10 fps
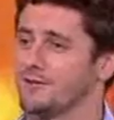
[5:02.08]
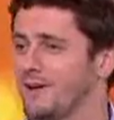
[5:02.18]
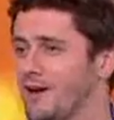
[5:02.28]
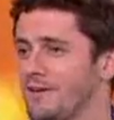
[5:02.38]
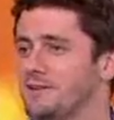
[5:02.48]
they're
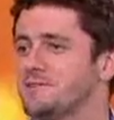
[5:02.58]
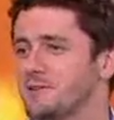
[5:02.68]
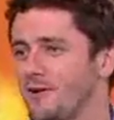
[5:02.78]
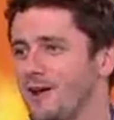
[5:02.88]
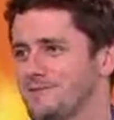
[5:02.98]
kind of
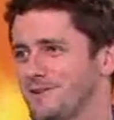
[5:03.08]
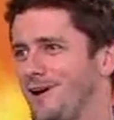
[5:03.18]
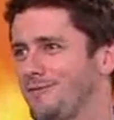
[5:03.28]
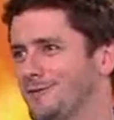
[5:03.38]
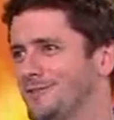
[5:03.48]

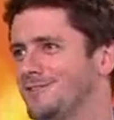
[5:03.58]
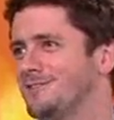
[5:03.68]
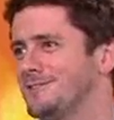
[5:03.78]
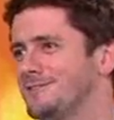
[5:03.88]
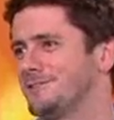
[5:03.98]
Instagram-style filters
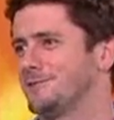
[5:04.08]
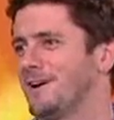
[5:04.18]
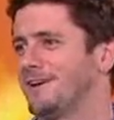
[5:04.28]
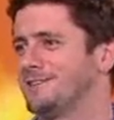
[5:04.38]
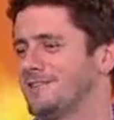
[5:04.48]

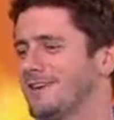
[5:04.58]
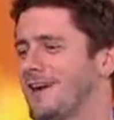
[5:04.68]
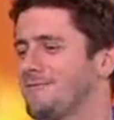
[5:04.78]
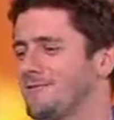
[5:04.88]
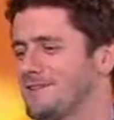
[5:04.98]
into the
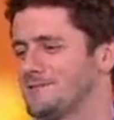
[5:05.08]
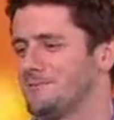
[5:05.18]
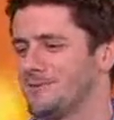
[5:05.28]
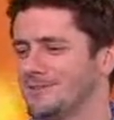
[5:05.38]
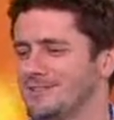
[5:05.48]
camera. That's all
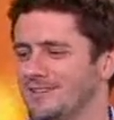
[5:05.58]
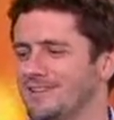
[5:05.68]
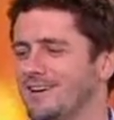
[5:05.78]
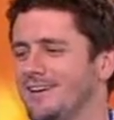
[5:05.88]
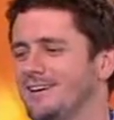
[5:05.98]
built in.
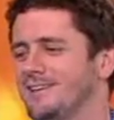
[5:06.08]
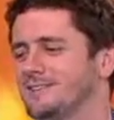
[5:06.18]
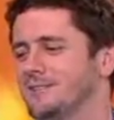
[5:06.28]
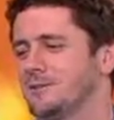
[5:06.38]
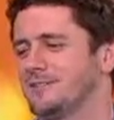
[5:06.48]

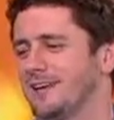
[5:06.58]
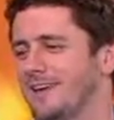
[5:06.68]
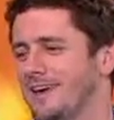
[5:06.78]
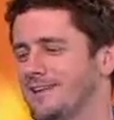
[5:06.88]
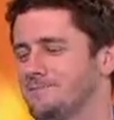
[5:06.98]
So it's
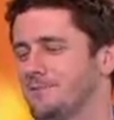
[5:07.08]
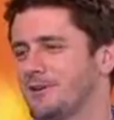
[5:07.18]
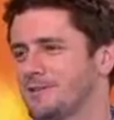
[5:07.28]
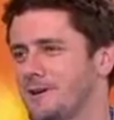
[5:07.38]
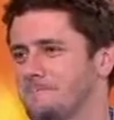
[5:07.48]
it's pretty
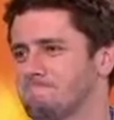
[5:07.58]
exciting.